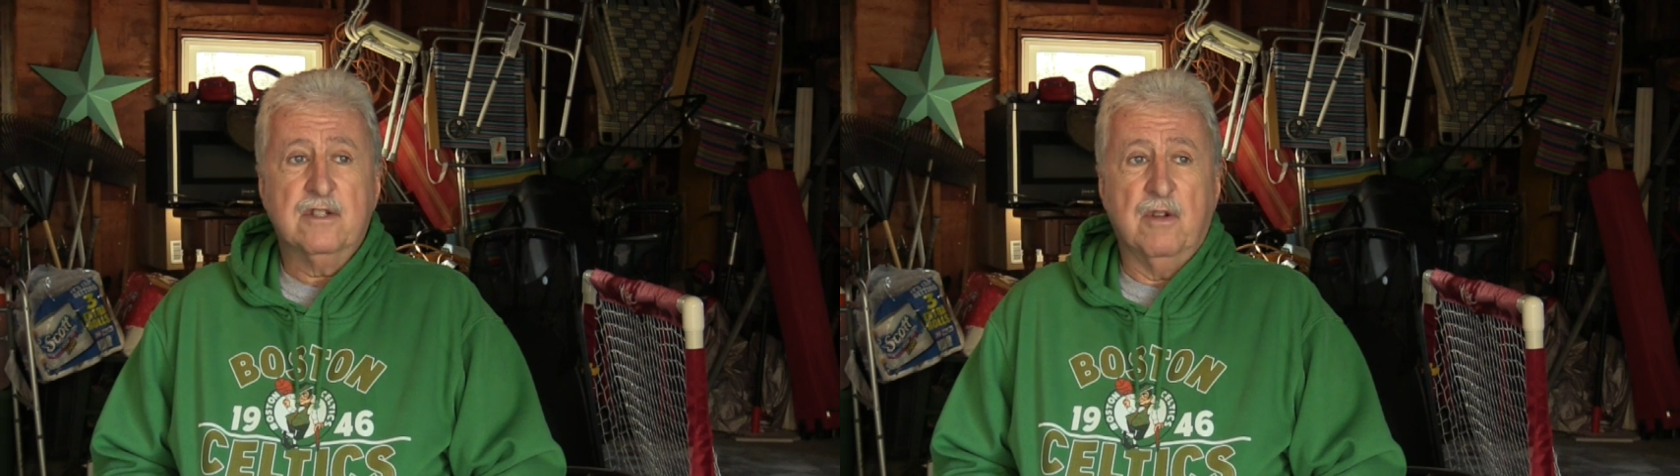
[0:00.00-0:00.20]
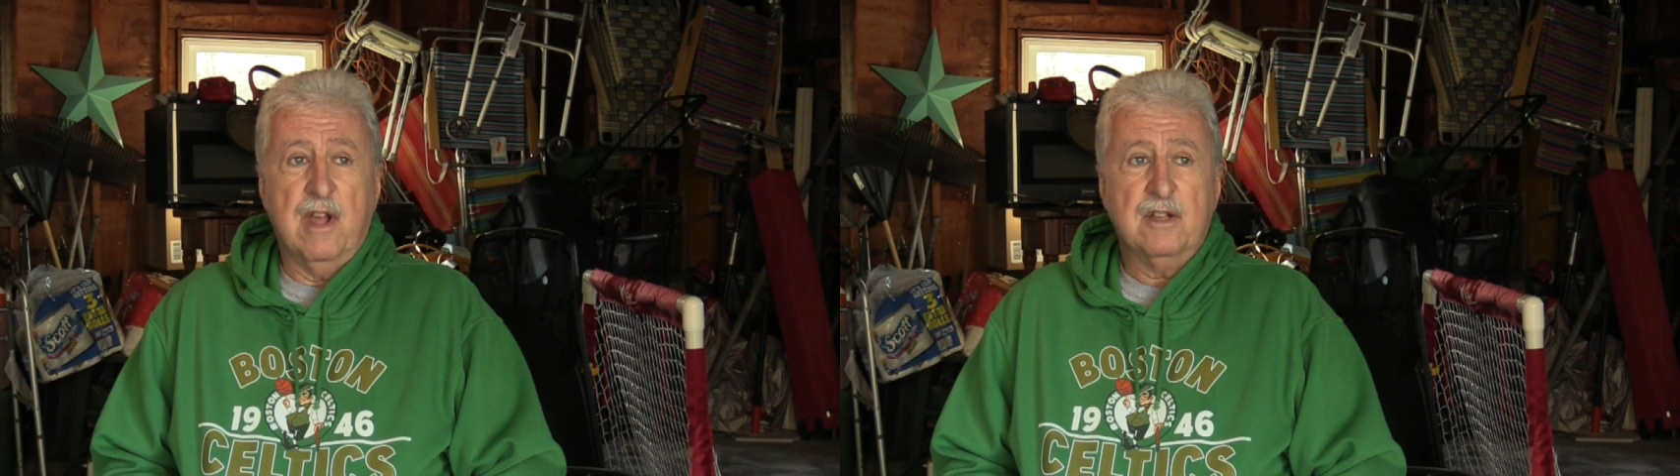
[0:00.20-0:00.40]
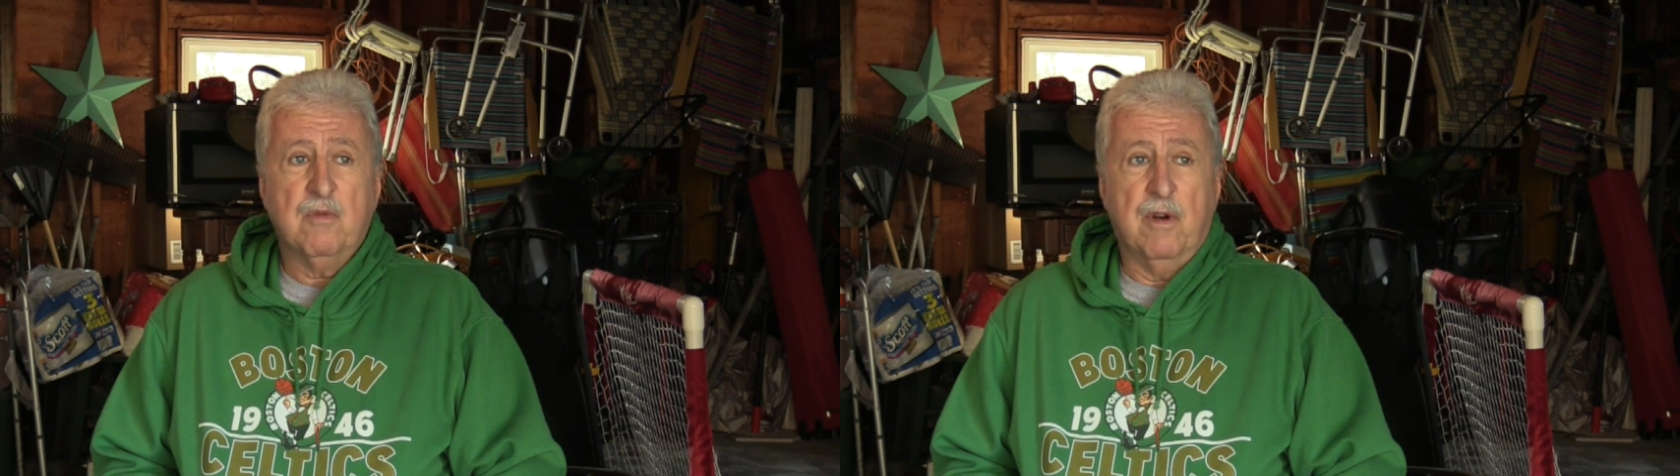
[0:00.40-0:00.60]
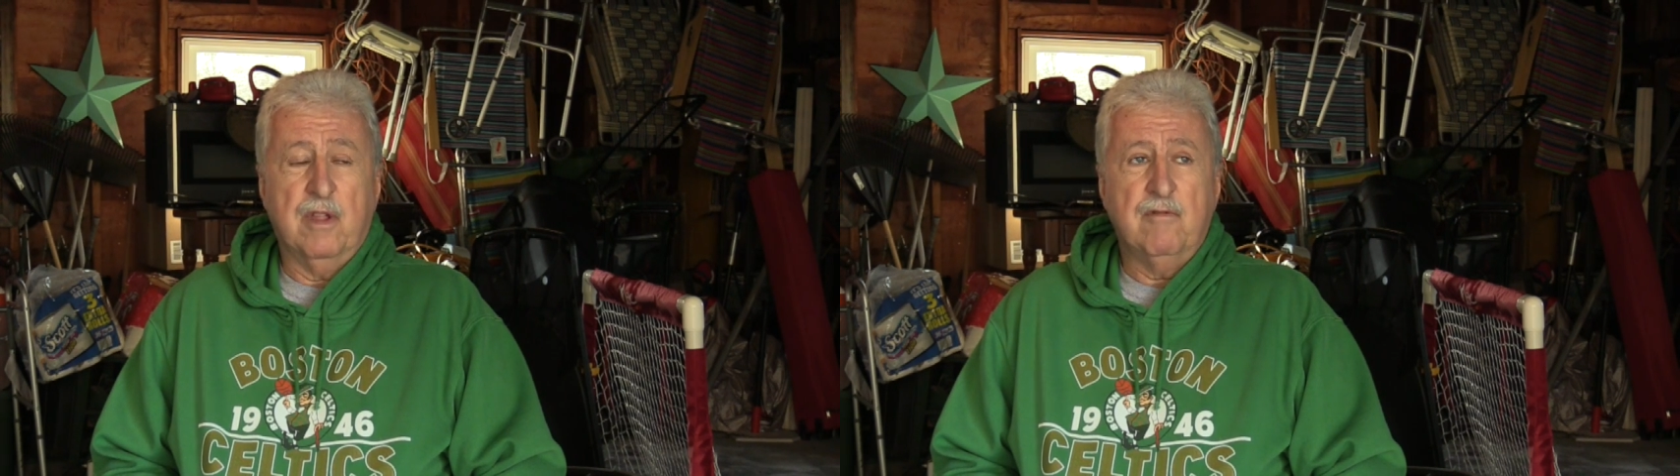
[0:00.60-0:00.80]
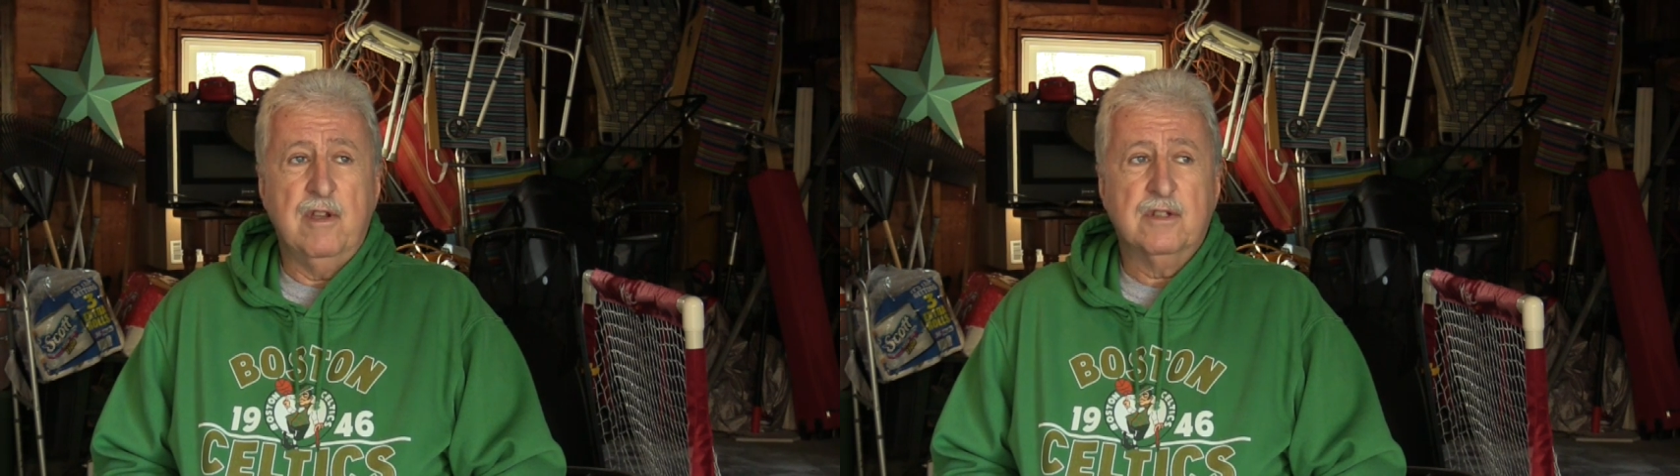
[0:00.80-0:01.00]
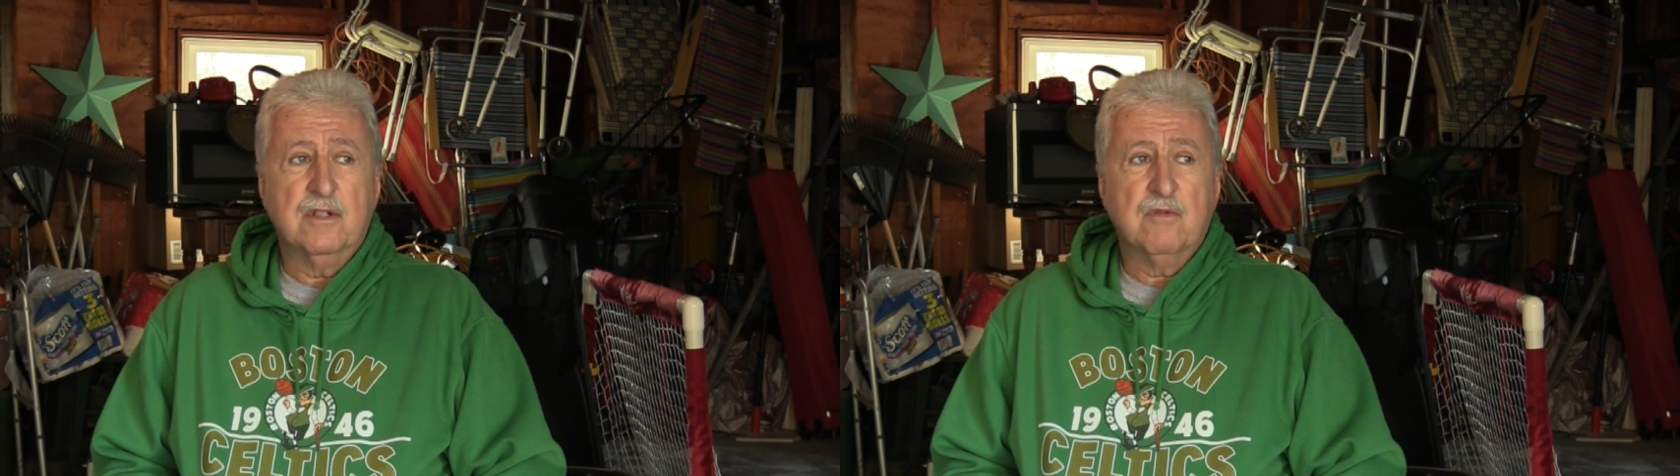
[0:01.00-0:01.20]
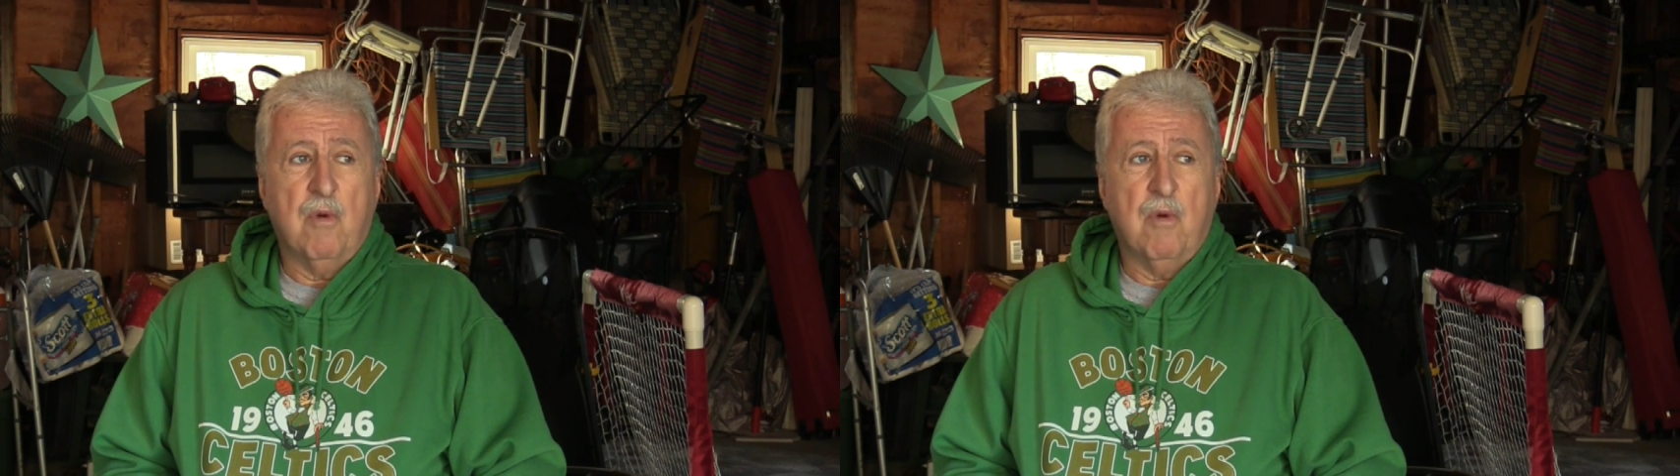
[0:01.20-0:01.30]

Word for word: so that's one of the reasons